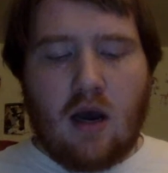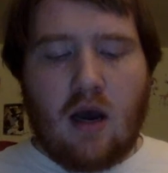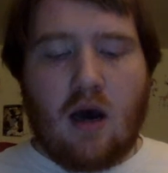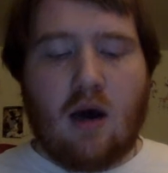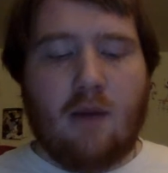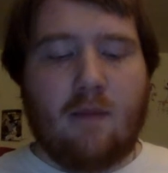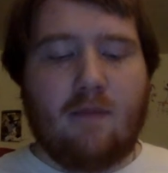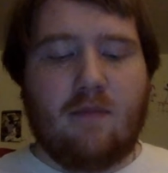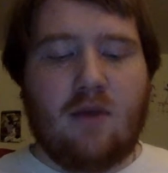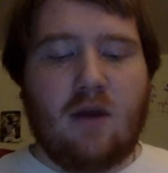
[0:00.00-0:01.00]

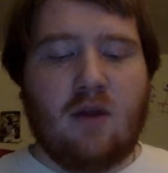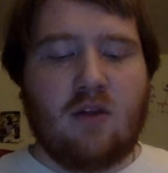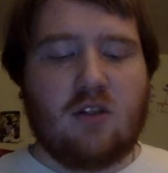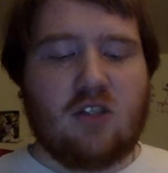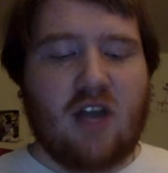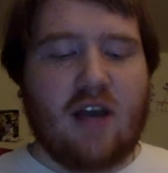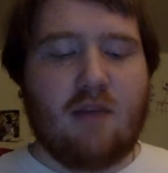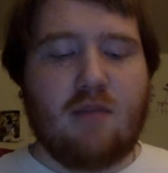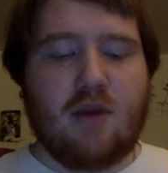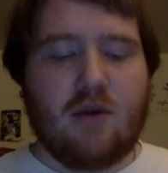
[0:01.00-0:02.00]
um, in the
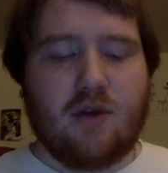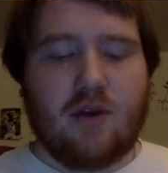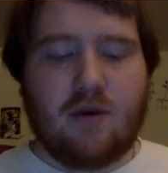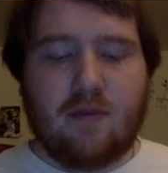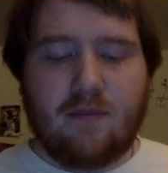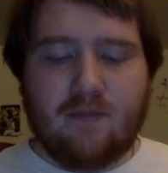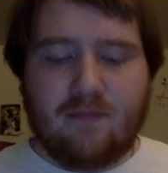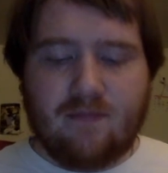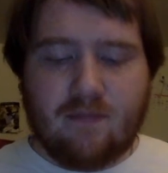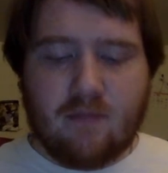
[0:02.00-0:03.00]
second period
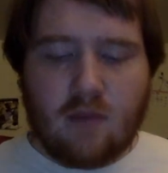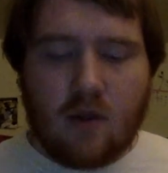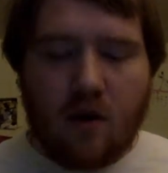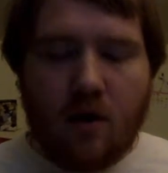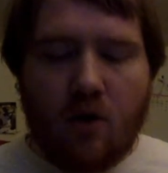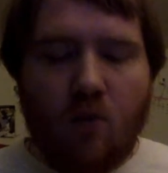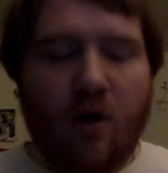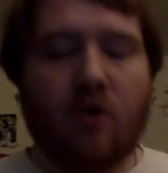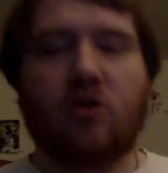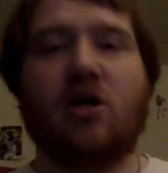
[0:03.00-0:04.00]
when
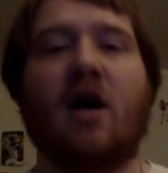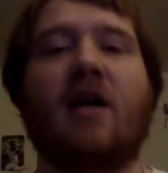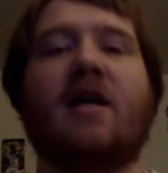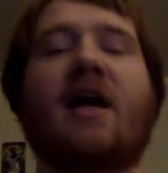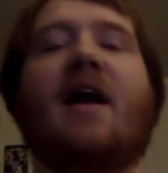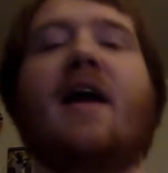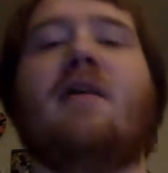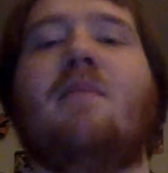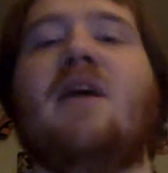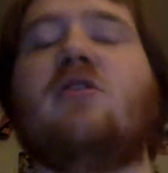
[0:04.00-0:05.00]
Ersson again had
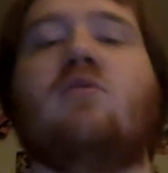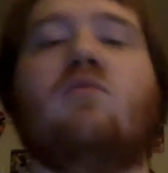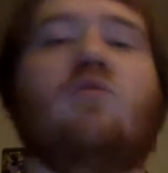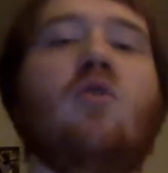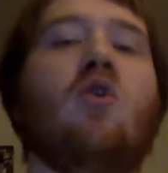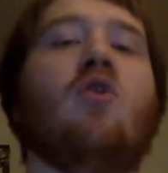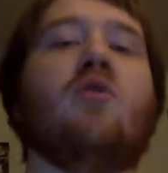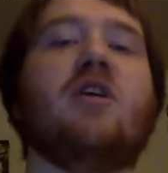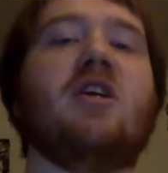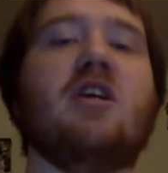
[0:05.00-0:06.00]
to make some
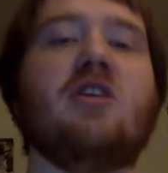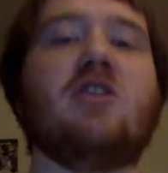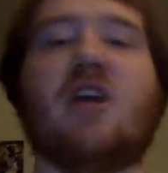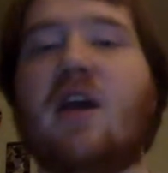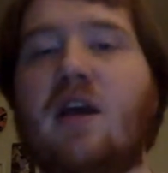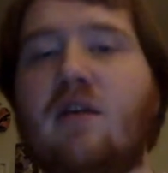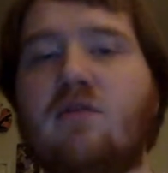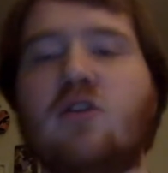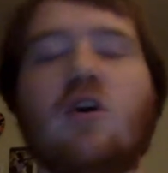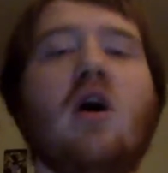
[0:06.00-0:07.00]
early key
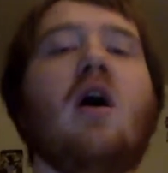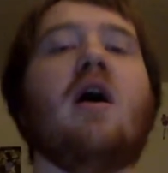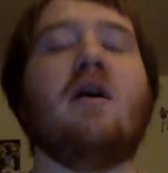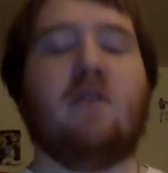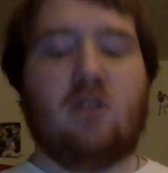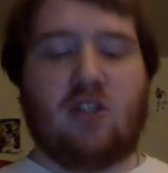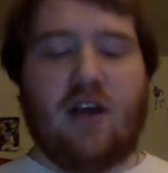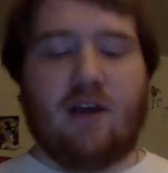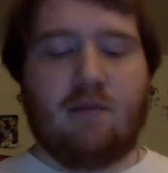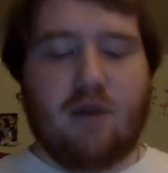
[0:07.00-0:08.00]
saves in the
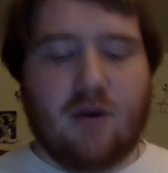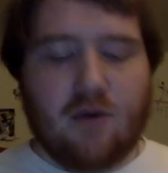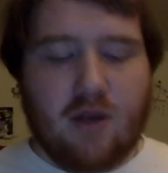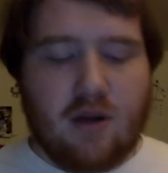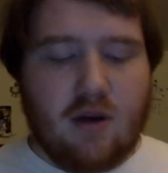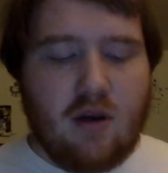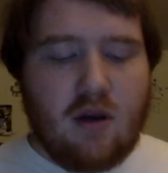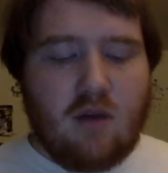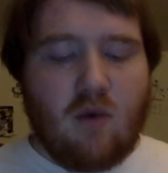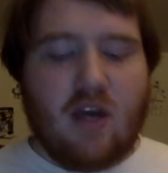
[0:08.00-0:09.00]
second period,
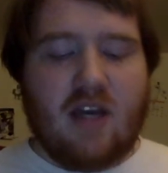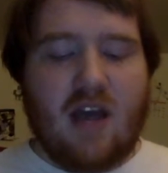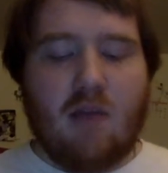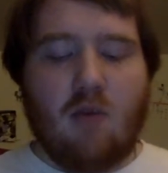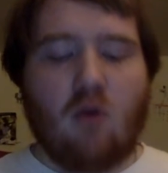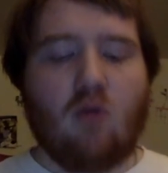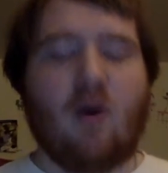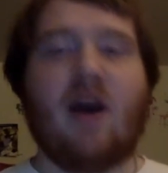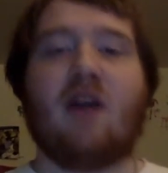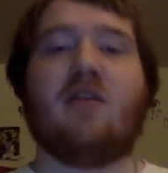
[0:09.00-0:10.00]
when he came all the
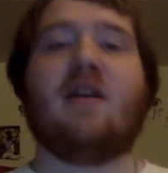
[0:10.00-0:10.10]
way out of the